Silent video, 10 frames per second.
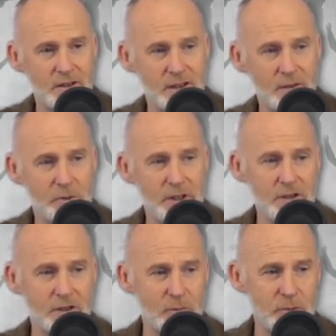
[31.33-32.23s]
Now,
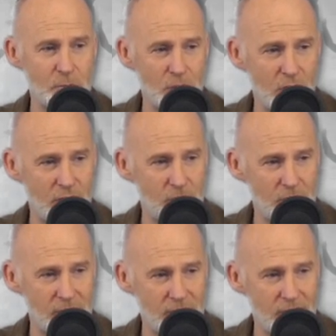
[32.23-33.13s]
please don't be put off
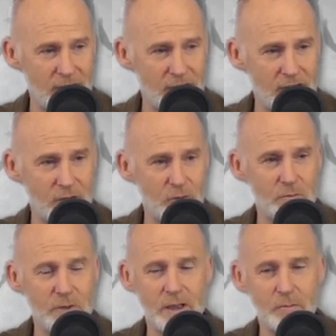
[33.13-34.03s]
by that. It will
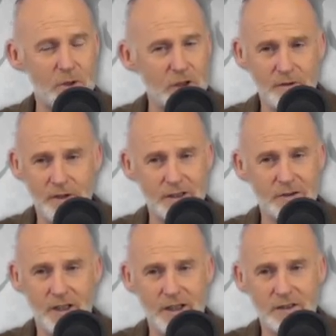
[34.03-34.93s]
make perfect
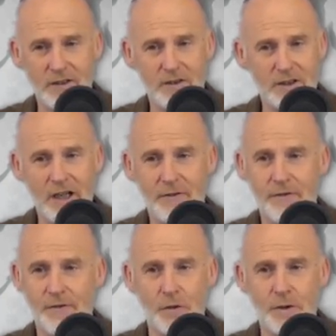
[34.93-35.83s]
sense.
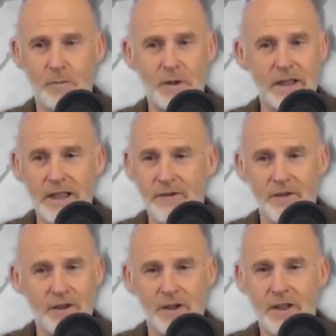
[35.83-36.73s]
Death for the
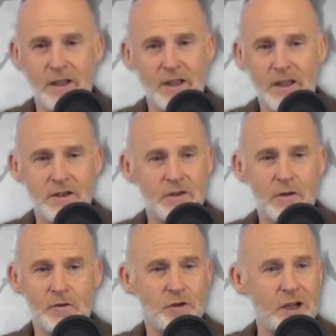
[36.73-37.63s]
believer is
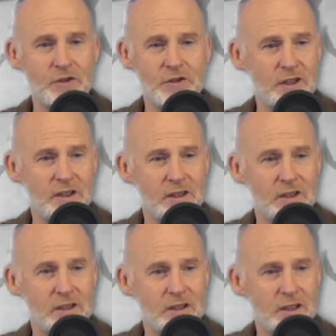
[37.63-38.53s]
no tragedy,
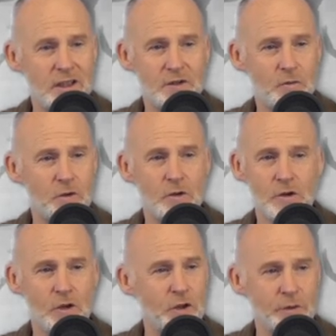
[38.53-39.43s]
it's
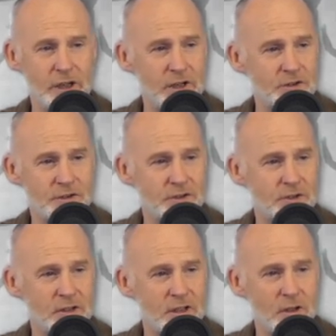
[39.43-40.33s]

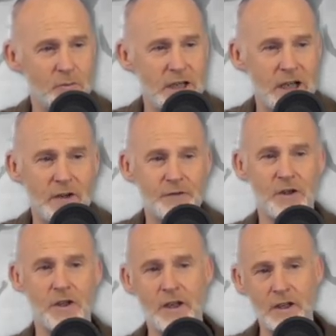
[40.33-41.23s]
glorious. And we have
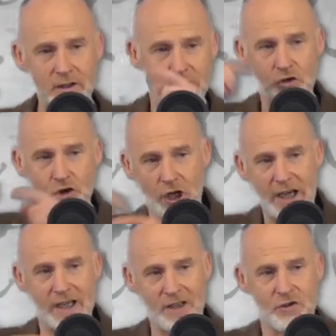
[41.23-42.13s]
to
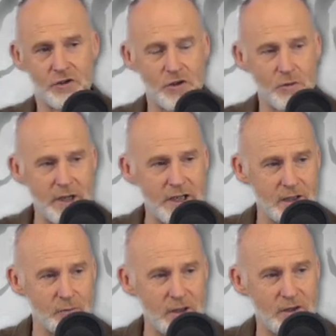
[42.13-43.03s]
change the way
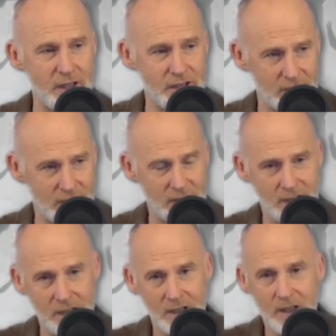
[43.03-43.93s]
that we think.
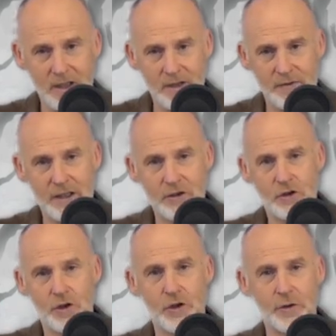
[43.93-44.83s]
The
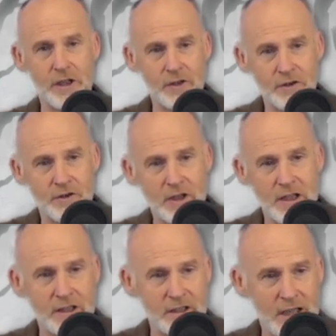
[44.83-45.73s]
Victorians
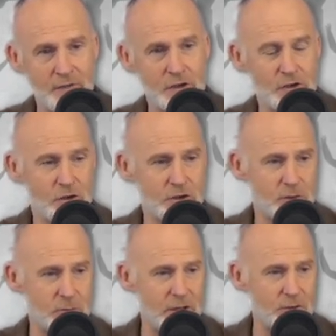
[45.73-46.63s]
never
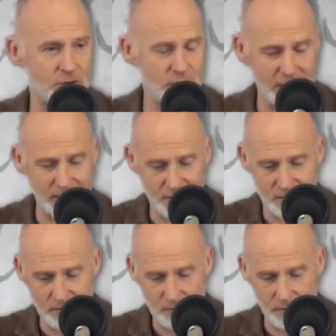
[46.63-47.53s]
talked about
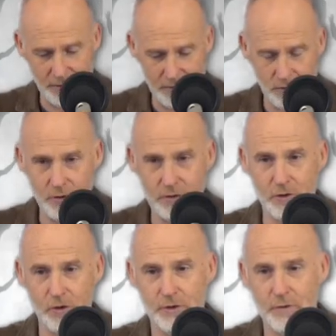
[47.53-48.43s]
sex, but they talked
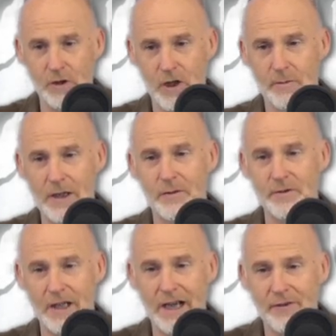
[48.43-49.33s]
an awful lot
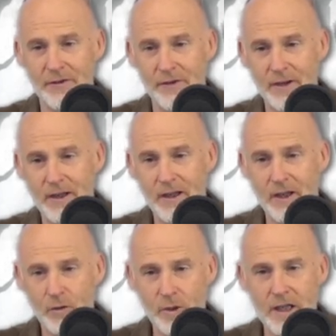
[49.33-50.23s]
about death.
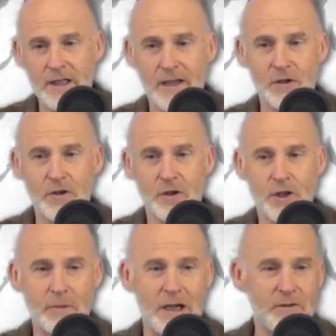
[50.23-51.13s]
We never
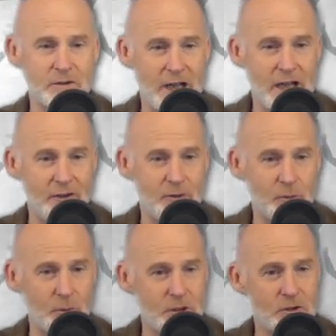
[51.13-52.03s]
talk about death,
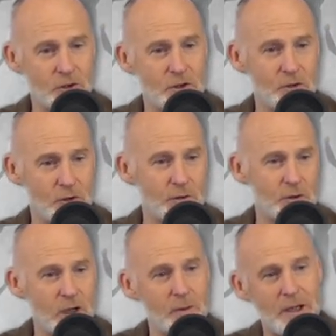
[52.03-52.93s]
but we talk an
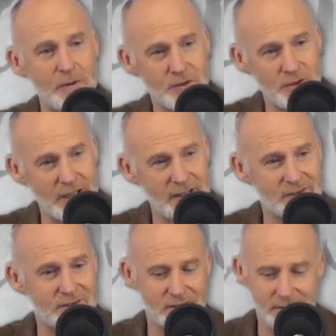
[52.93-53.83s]
awful lot about
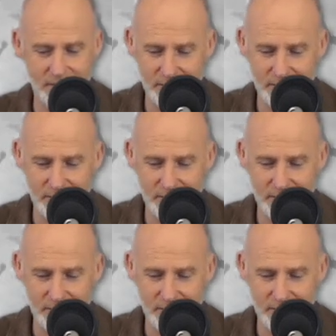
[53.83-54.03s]
sex.